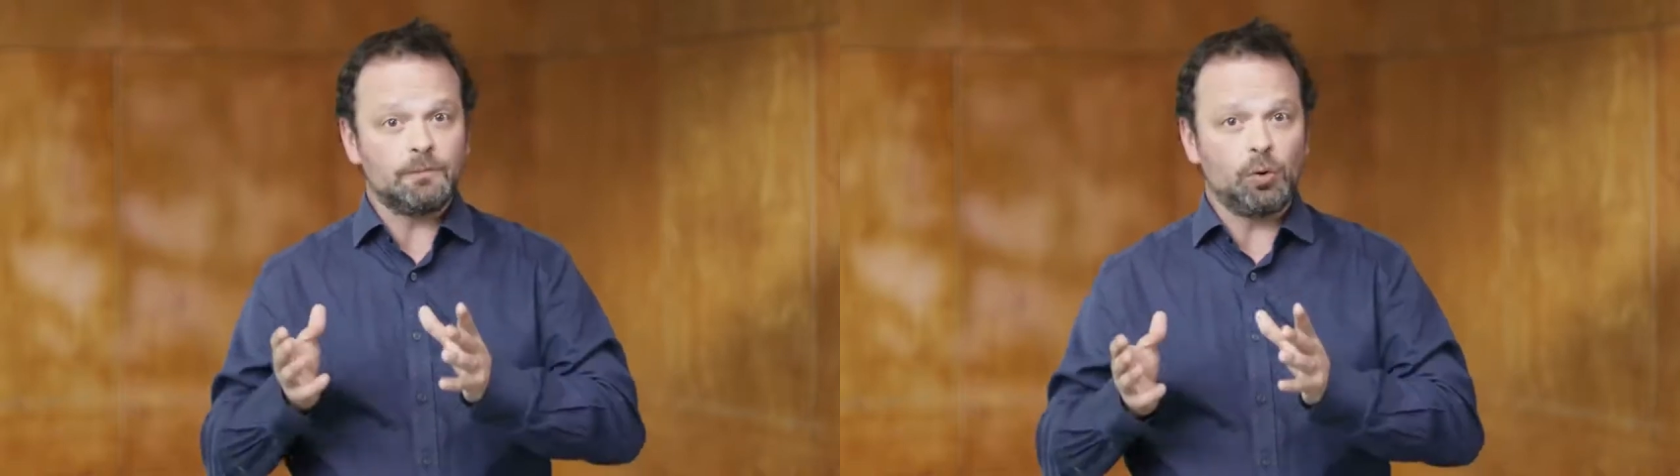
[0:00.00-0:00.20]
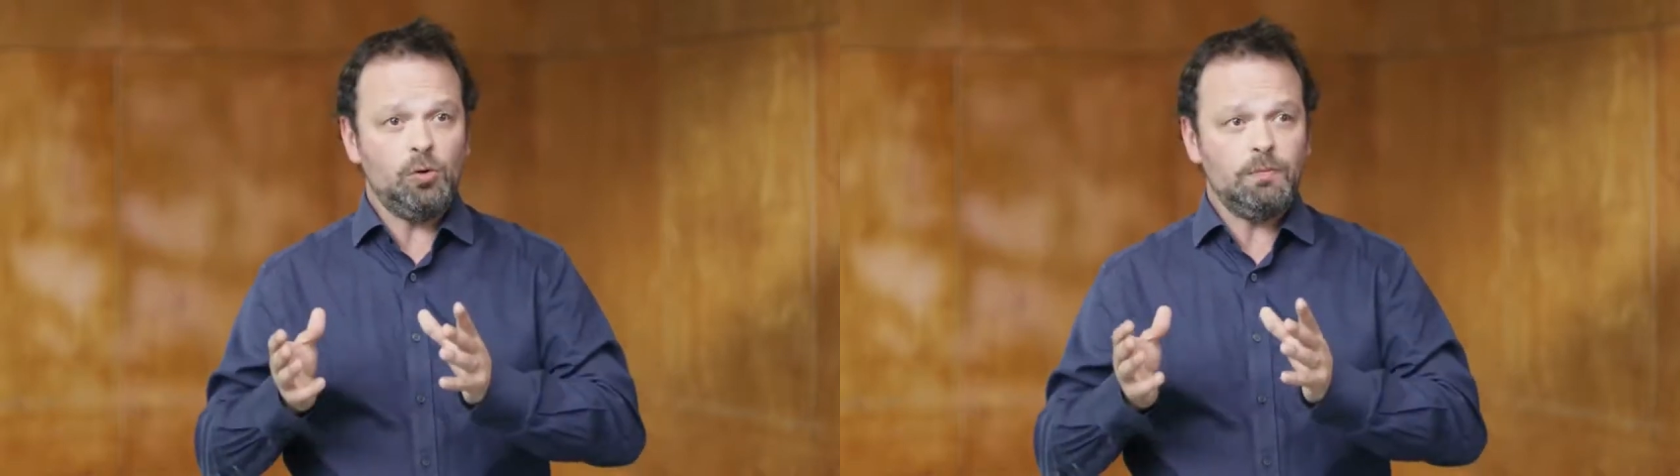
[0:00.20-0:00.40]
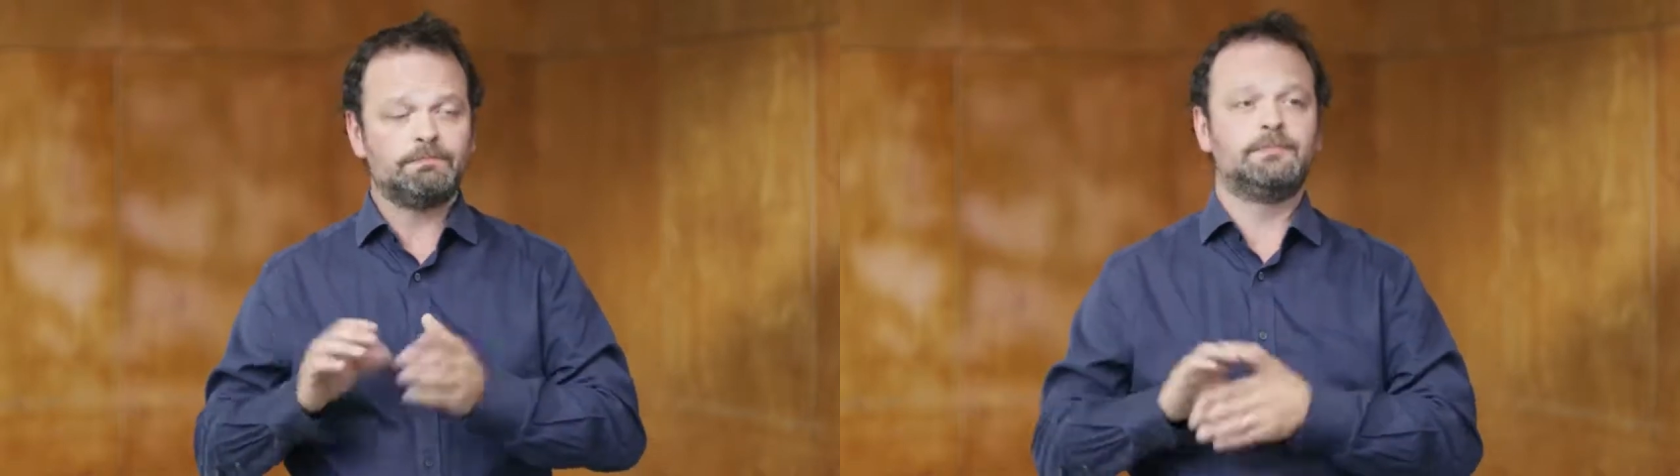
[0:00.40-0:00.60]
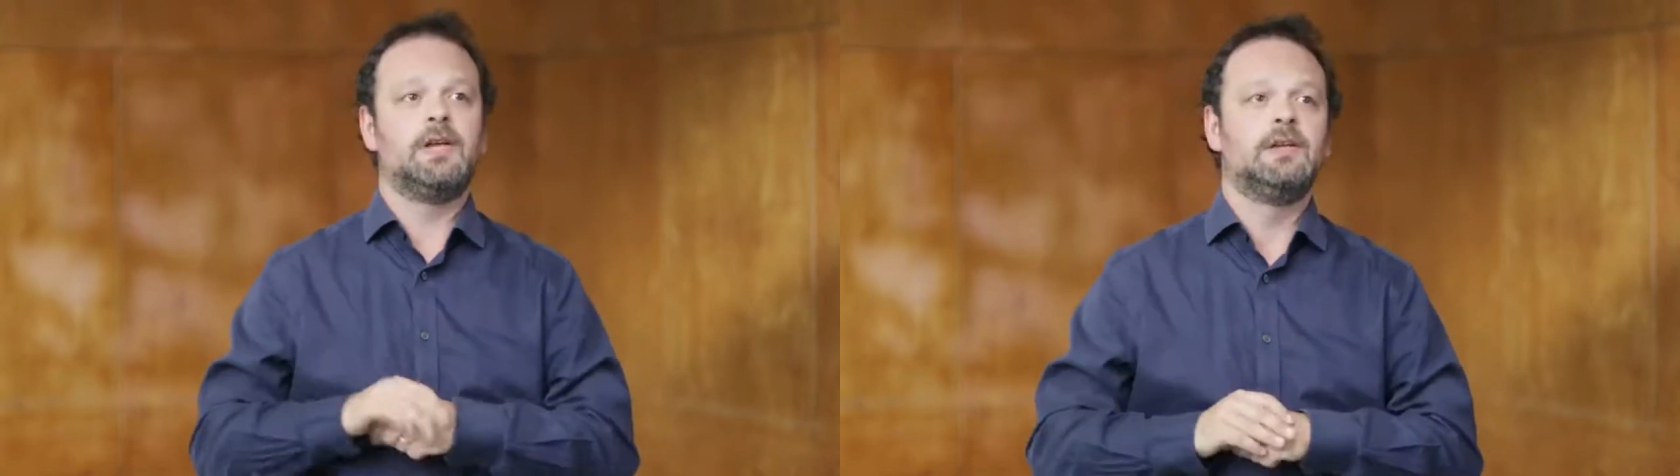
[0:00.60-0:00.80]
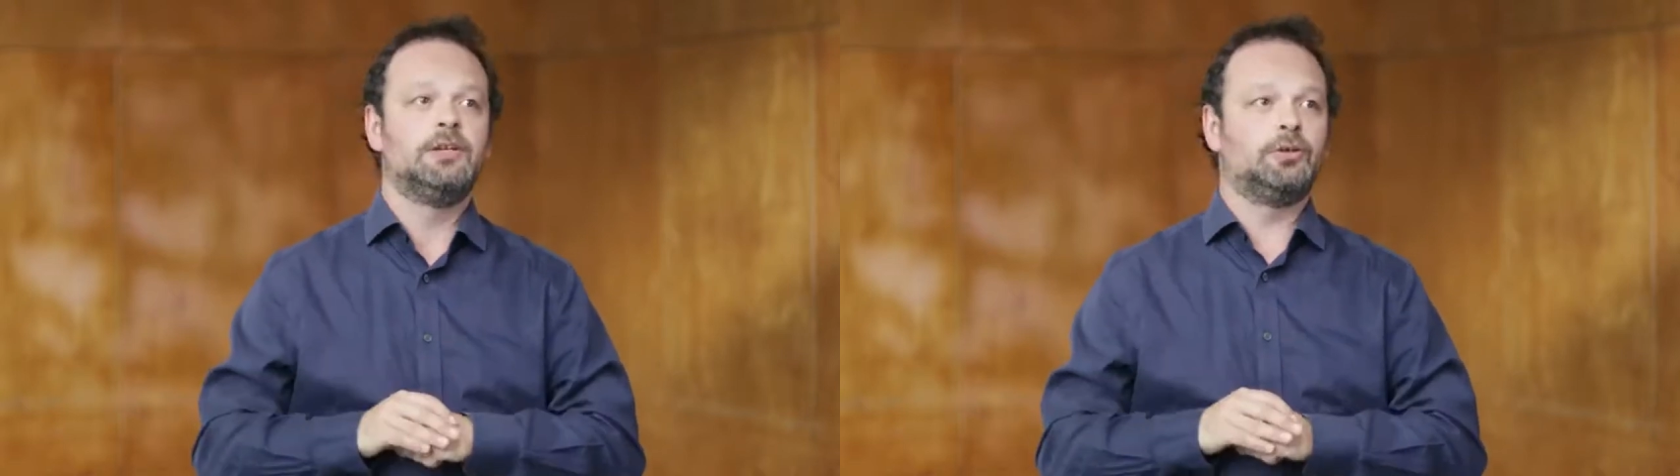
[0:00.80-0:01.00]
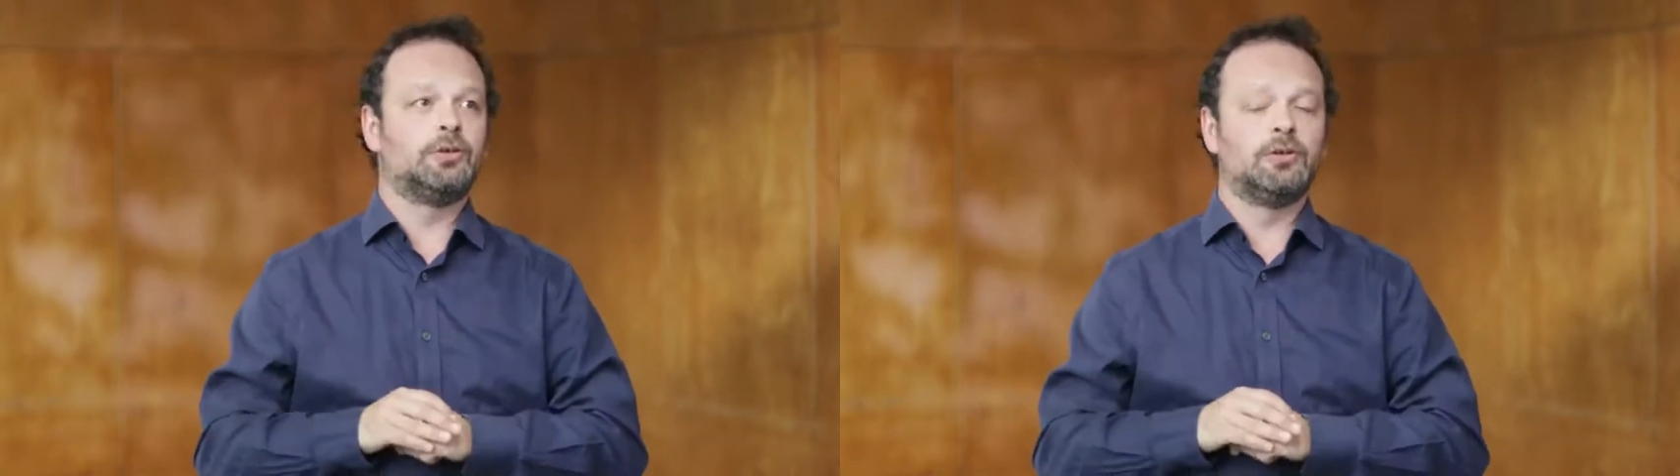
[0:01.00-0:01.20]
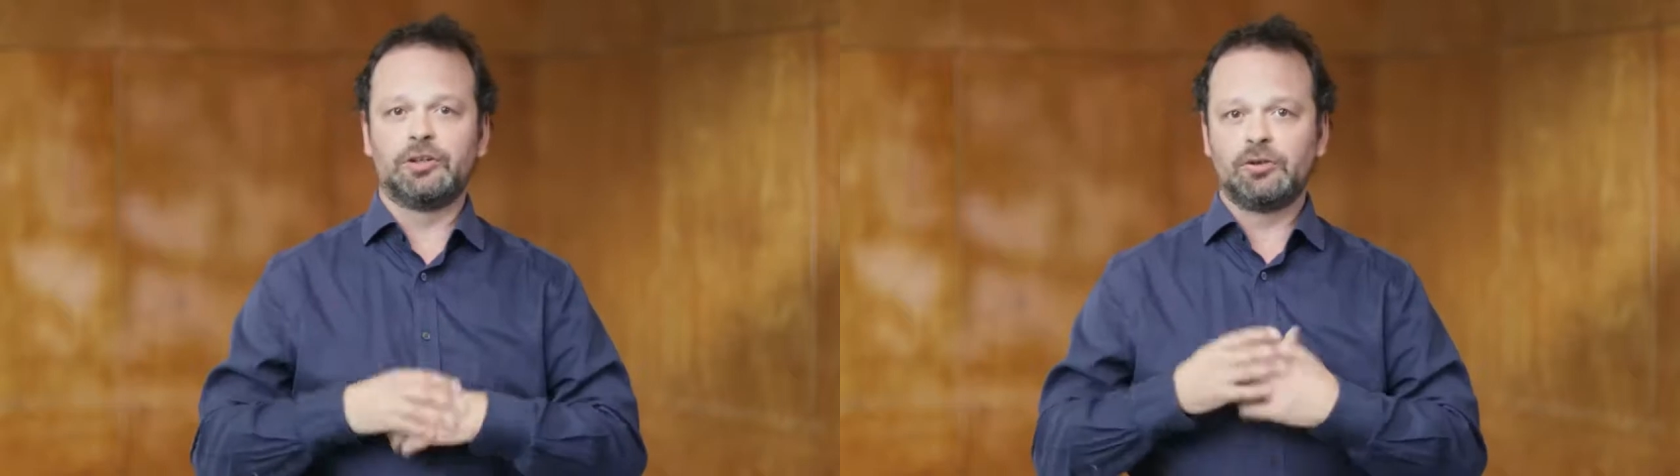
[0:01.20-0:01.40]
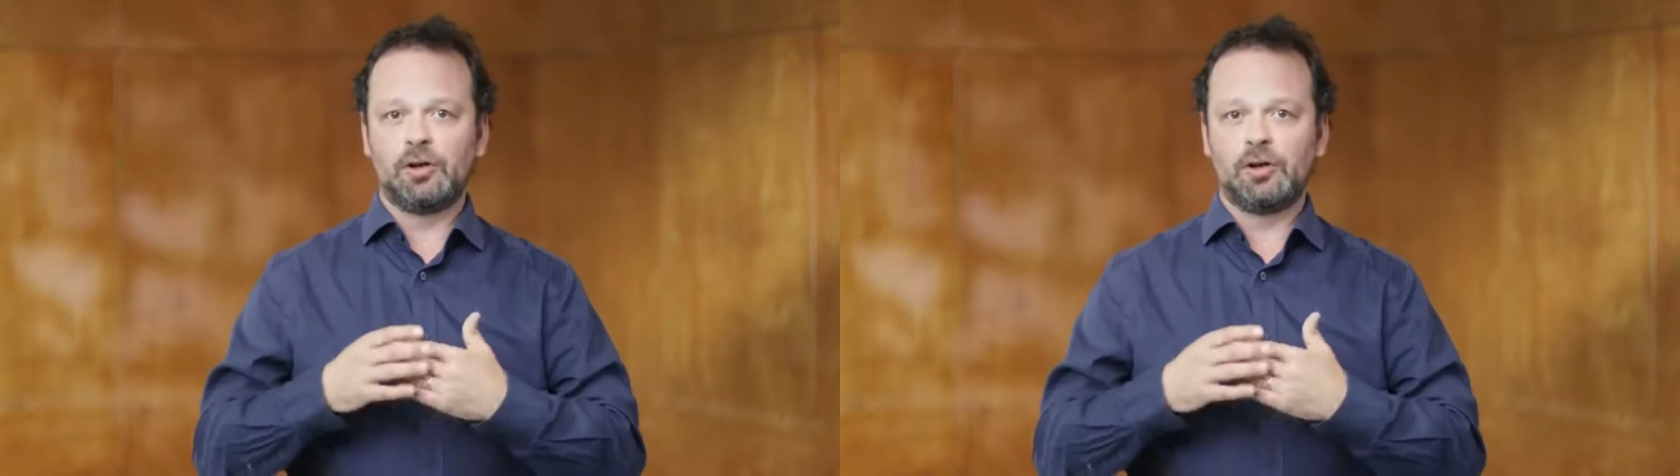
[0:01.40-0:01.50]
Or you could look at